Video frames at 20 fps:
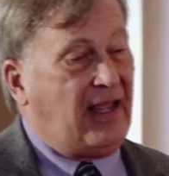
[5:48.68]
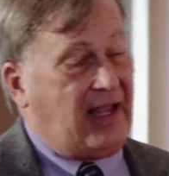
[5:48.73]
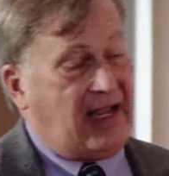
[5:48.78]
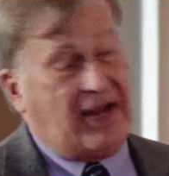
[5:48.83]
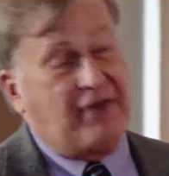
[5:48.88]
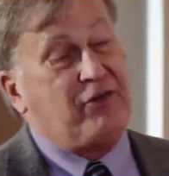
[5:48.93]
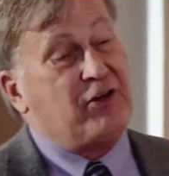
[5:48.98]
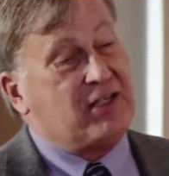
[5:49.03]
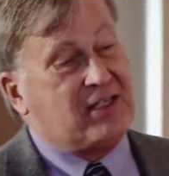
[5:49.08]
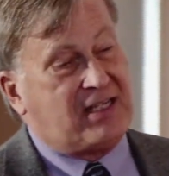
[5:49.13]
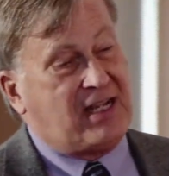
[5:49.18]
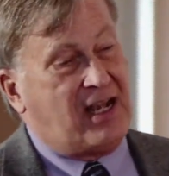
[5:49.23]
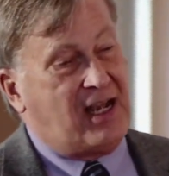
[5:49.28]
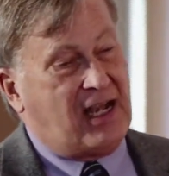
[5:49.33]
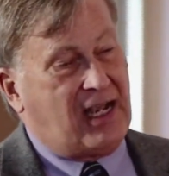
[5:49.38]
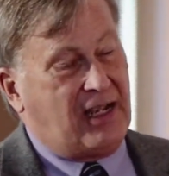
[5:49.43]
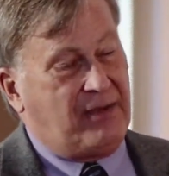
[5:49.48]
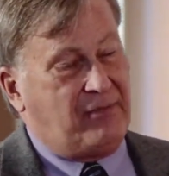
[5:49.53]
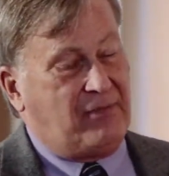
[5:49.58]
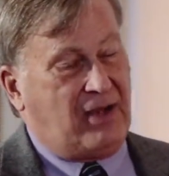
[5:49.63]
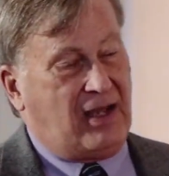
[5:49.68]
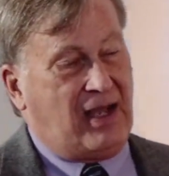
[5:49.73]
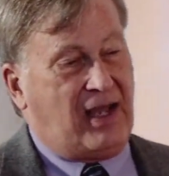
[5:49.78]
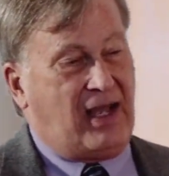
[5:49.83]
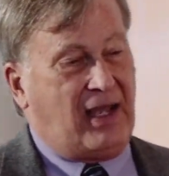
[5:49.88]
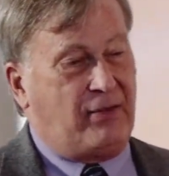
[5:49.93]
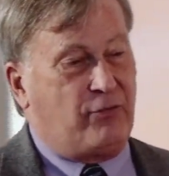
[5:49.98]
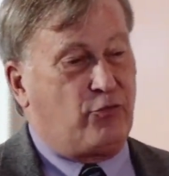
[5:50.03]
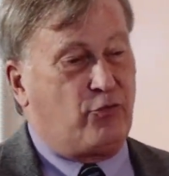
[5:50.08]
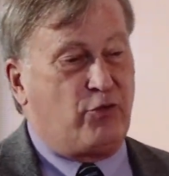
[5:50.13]
Every time
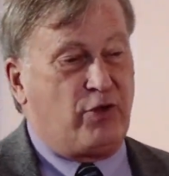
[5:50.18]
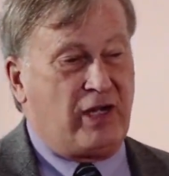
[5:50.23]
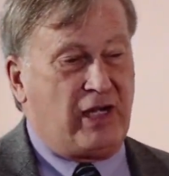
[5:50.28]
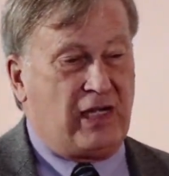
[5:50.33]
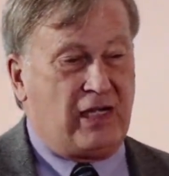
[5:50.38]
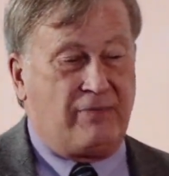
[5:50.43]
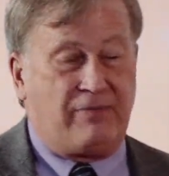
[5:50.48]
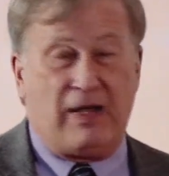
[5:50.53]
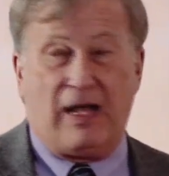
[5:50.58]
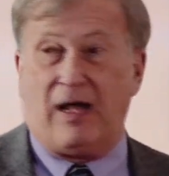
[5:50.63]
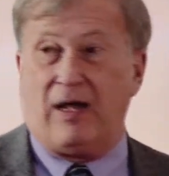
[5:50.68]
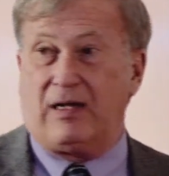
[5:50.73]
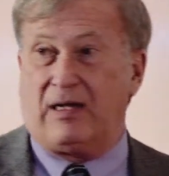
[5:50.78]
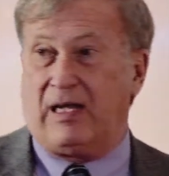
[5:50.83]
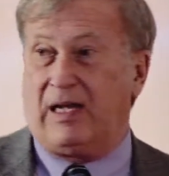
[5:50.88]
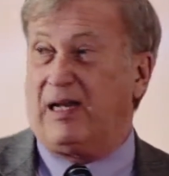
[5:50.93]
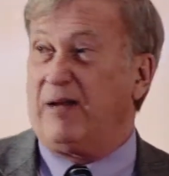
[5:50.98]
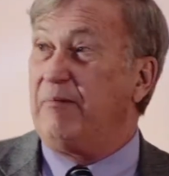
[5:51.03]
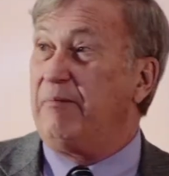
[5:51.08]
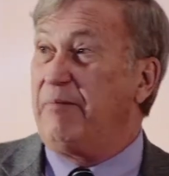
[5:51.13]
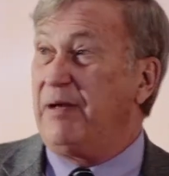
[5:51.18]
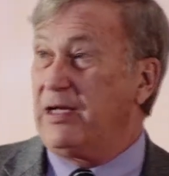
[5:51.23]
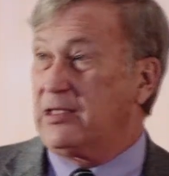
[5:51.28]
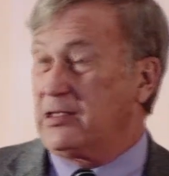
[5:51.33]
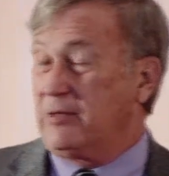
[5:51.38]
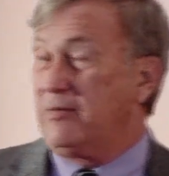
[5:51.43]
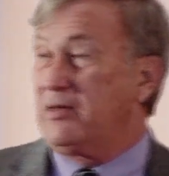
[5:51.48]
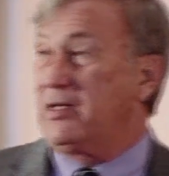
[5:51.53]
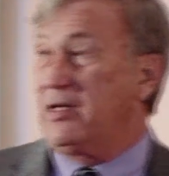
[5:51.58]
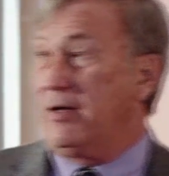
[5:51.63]
I read about an
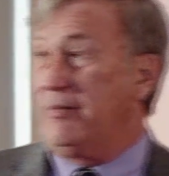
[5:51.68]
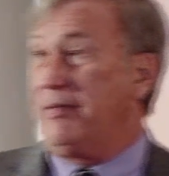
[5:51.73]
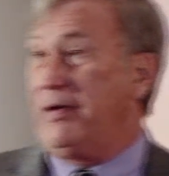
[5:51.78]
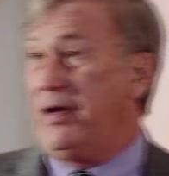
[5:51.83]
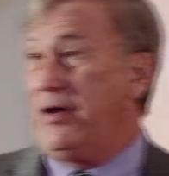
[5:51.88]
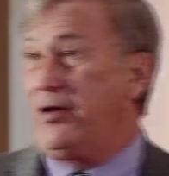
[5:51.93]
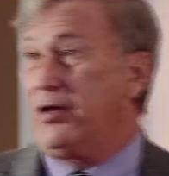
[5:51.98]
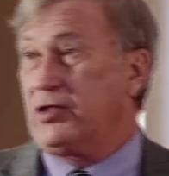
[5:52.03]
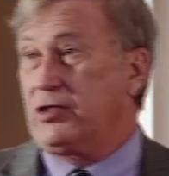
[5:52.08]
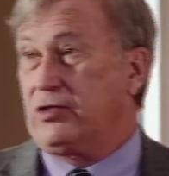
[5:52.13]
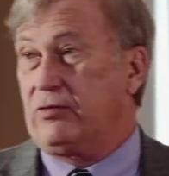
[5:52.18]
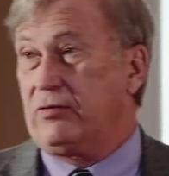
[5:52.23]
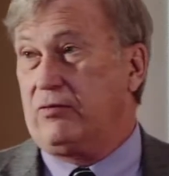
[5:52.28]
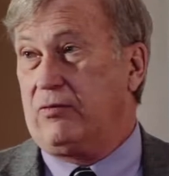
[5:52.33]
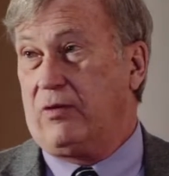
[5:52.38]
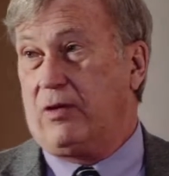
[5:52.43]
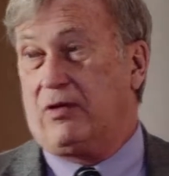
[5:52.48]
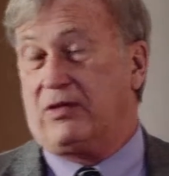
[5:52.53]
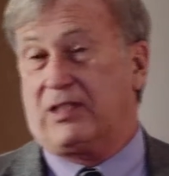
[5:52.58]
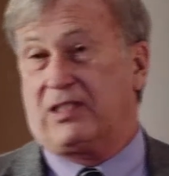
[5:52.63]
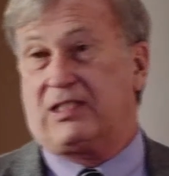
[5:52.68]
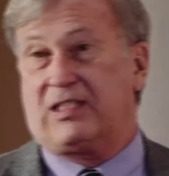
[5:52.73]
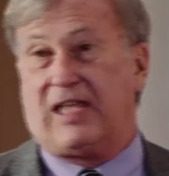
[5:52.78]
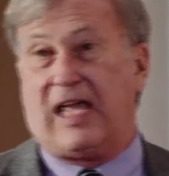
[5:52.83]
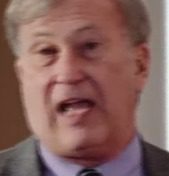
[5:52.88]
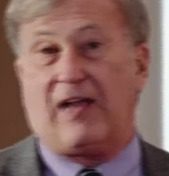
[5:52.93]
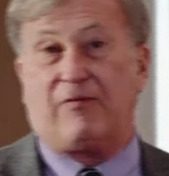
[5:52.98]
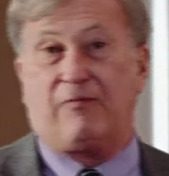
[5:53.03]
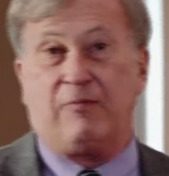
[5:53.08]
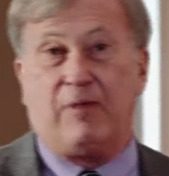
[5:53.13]
embezzlement in a parish, whether it's a
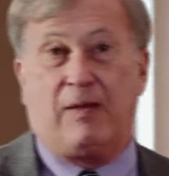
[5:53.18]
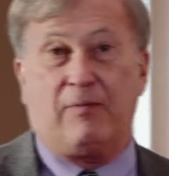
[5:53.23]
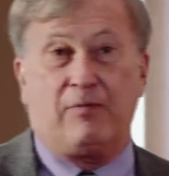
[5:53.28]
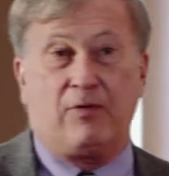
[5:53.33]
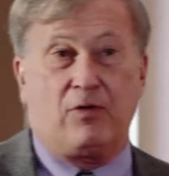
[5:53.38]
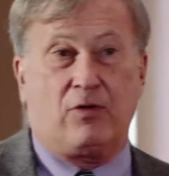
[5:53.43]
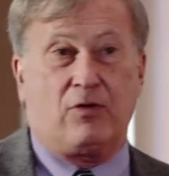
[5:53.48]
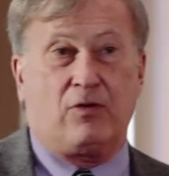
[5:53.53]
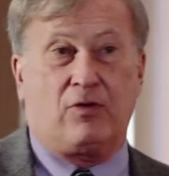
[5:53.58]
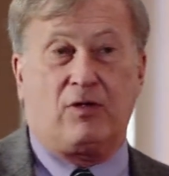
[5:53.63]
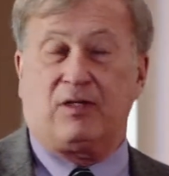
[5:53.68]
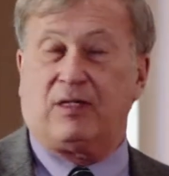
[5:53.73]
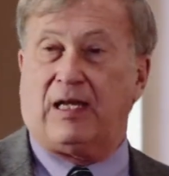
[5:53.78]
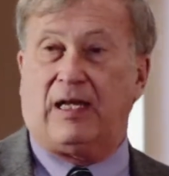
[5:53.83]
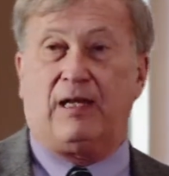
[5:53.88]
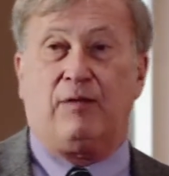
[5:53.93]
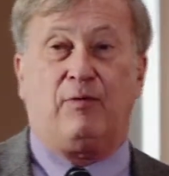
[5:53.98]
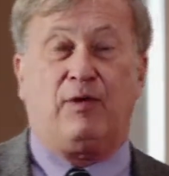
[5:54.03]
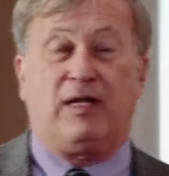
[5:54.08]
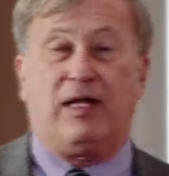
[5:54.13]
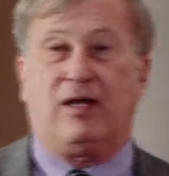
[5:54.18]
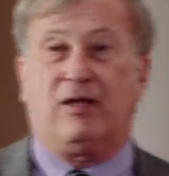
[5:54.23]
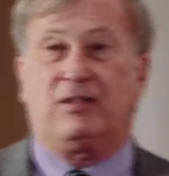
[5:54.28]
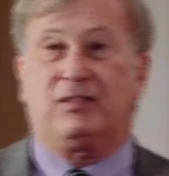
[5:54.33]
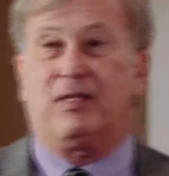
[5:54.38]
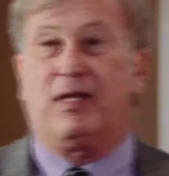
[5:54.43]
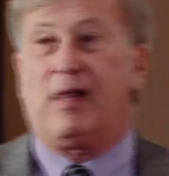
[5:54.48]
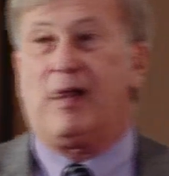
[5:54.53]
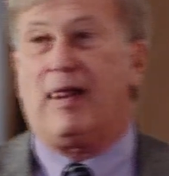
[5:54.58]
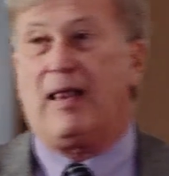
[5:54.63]
staff member or anyone
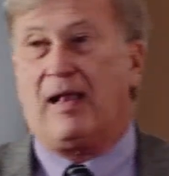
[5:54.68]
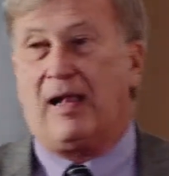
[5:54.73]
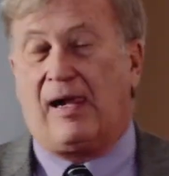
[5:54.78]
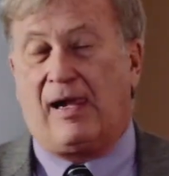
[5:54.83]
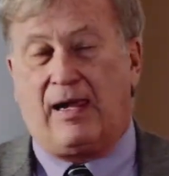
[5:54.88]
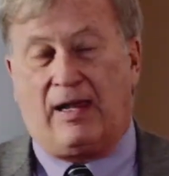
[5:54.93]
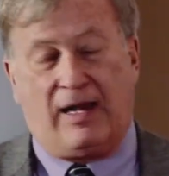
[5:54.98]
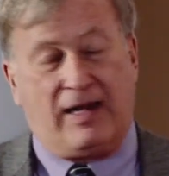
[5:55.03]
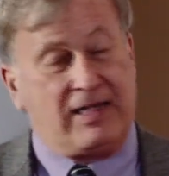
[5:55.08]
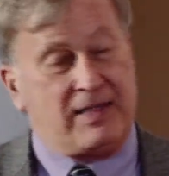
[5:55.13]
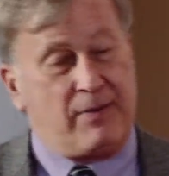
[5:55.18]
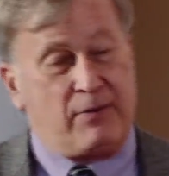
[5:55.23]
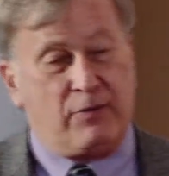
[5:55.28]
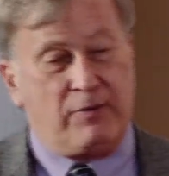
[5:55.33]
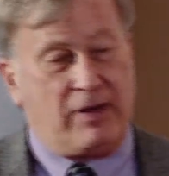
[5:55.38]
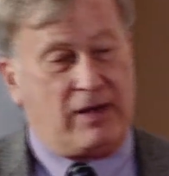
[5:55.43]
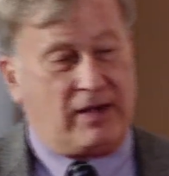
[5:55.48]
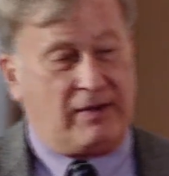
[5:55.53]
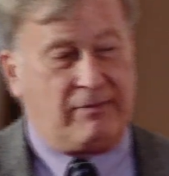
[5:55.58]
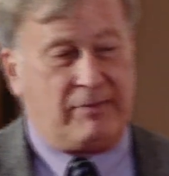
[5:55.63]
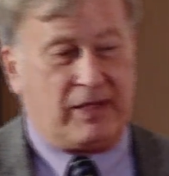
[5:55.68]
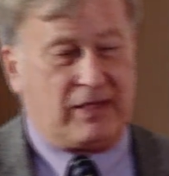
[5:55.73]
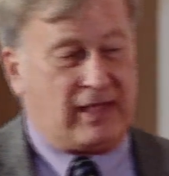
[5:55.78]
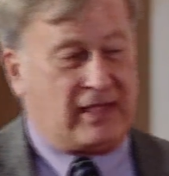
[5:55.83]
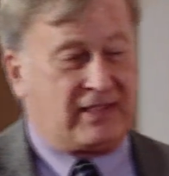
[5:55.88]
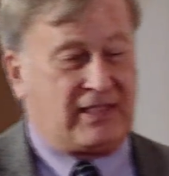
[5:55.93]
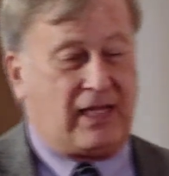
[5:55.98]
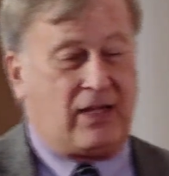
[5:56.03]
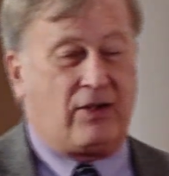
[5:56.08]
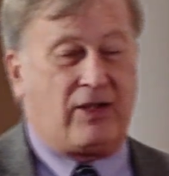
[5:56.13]
else, anytime I read about embezzlement, I
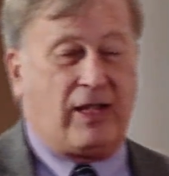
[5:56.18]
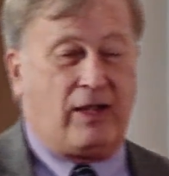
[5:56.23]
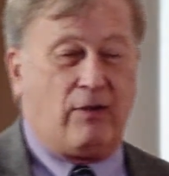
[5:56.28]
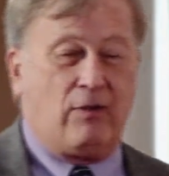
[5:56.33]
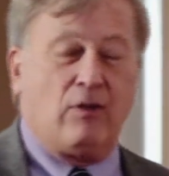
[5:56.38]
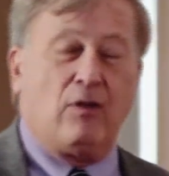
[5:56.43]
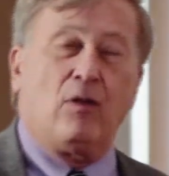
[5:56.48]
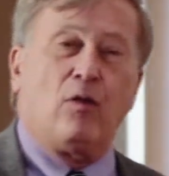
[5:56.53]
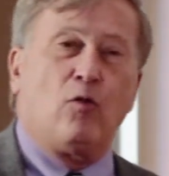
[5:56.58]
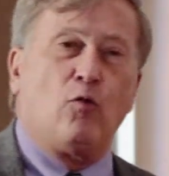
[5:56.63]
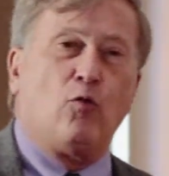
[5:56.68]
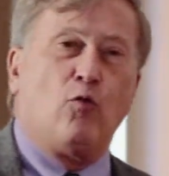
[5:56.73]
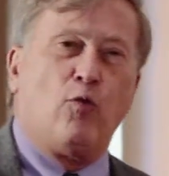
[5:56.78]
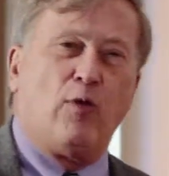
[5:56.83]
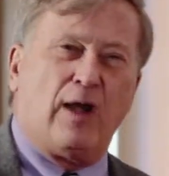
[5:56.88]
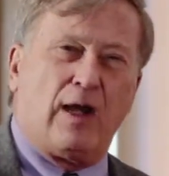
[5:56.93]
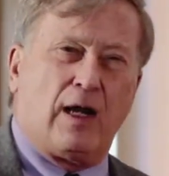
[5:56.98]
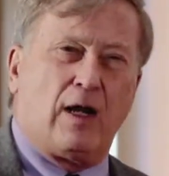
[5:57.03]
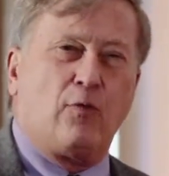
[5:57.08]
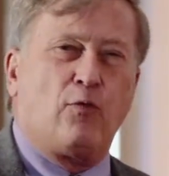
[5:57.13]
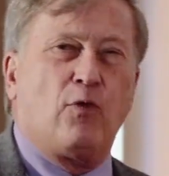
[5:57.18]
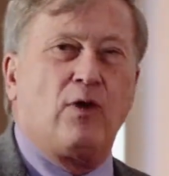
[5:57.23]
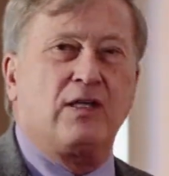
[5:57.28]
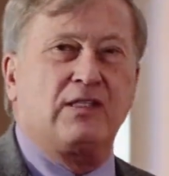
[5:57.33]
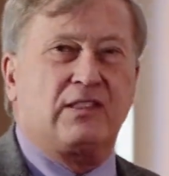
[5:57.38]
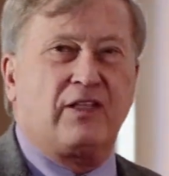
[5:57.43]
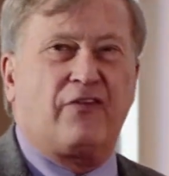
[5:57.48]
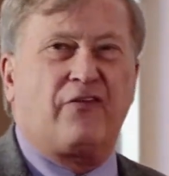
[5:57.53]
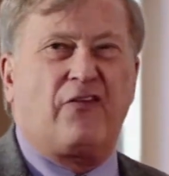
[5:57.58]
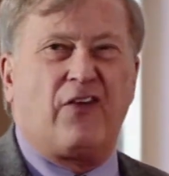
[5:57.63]
say, okay, where
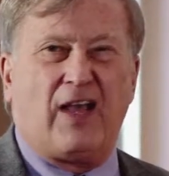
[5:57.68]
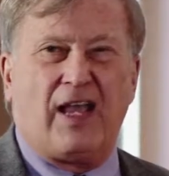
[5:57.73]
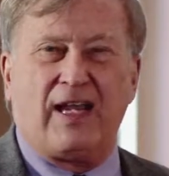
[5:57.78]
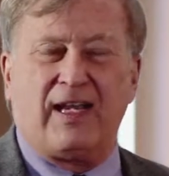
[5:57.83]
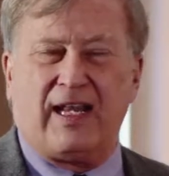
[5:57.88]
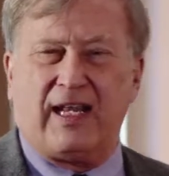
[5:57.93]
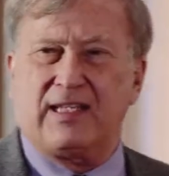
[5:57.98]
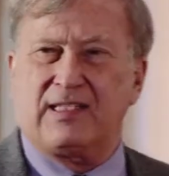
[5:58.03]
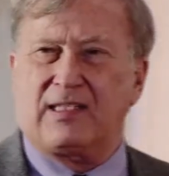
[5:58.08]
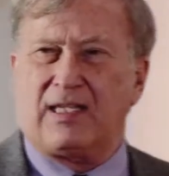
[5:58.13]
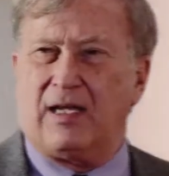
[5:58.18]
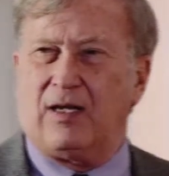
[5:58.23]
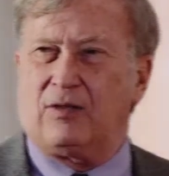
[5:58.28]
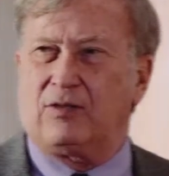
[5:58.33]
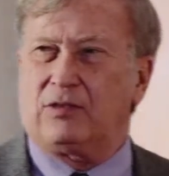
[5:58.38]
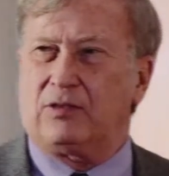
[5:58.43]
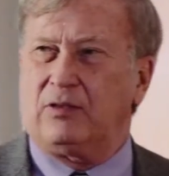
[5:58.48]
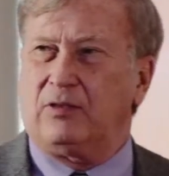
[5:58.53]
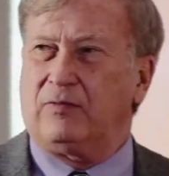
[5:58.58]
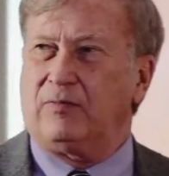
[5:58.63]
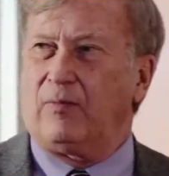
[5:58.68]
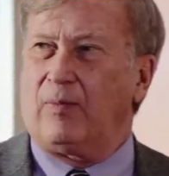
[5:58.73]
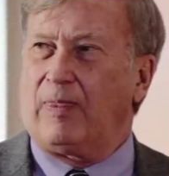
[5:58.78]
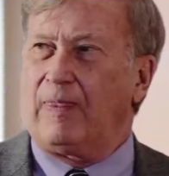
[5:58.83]
was the finance council?